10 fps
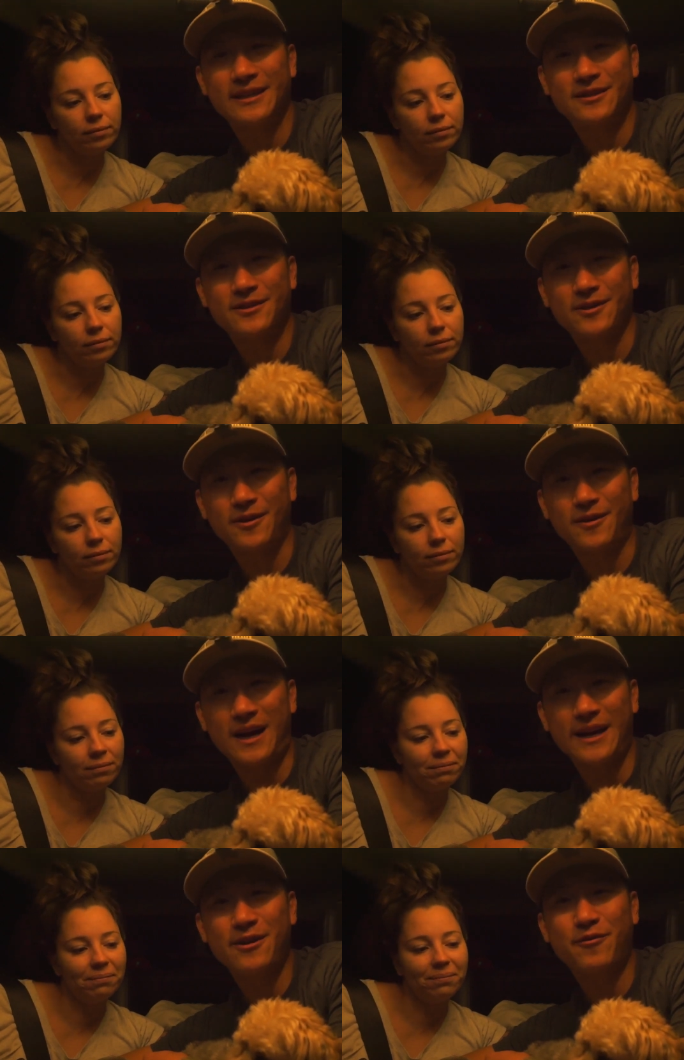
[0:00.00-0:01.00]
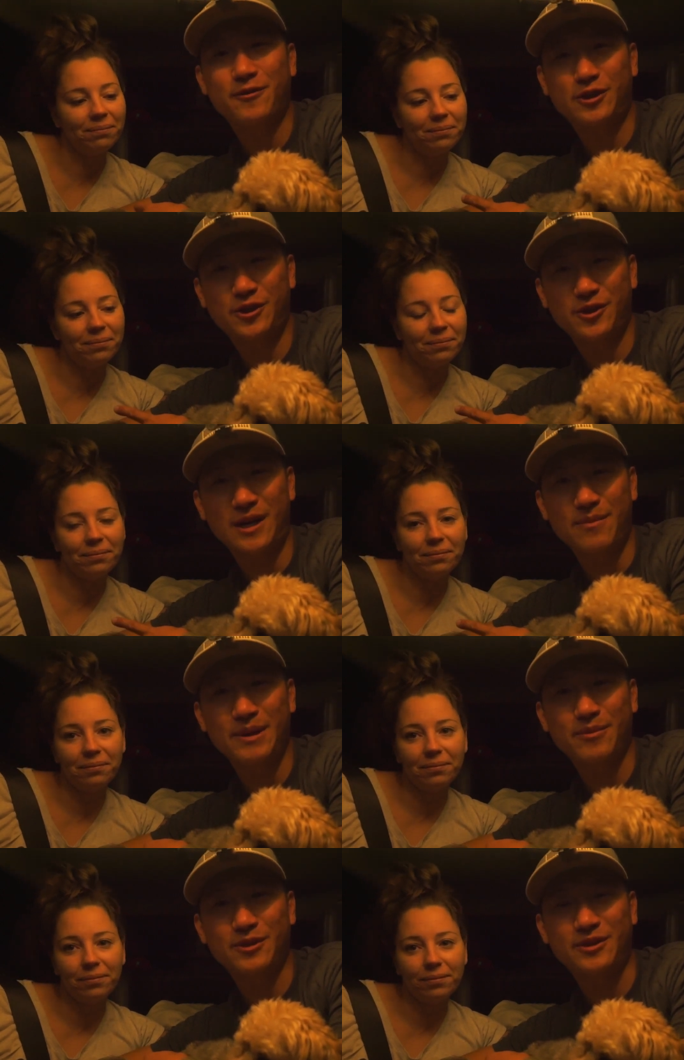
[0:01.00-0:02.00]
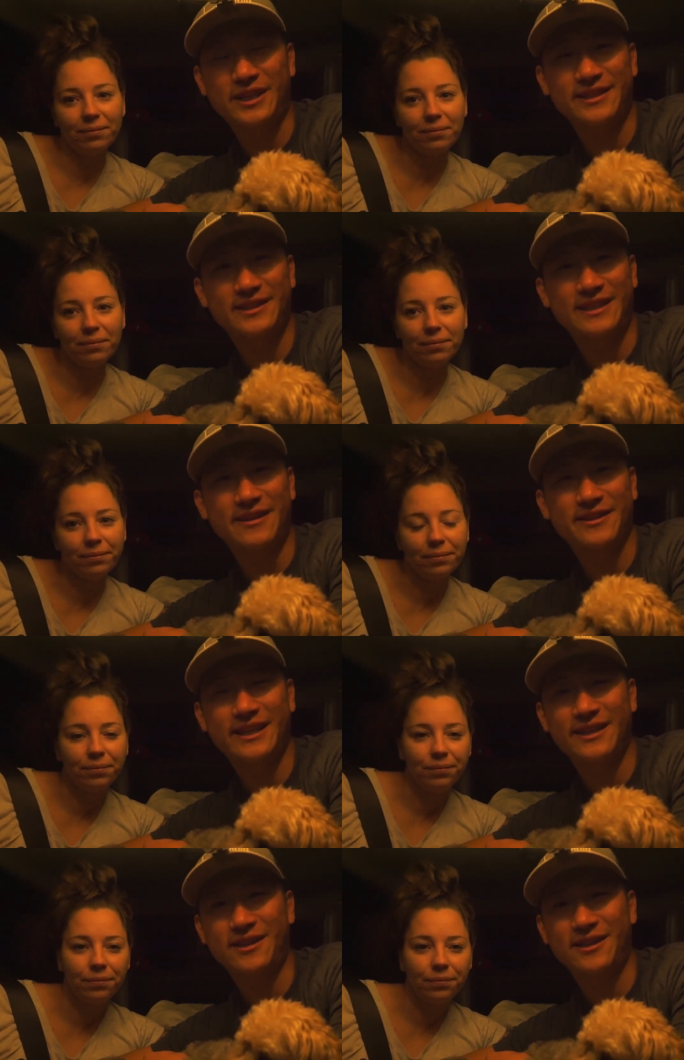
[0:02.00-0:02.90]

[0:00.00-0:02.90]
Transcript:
Speaker 1: So I know for sure I'll be able to test it out again in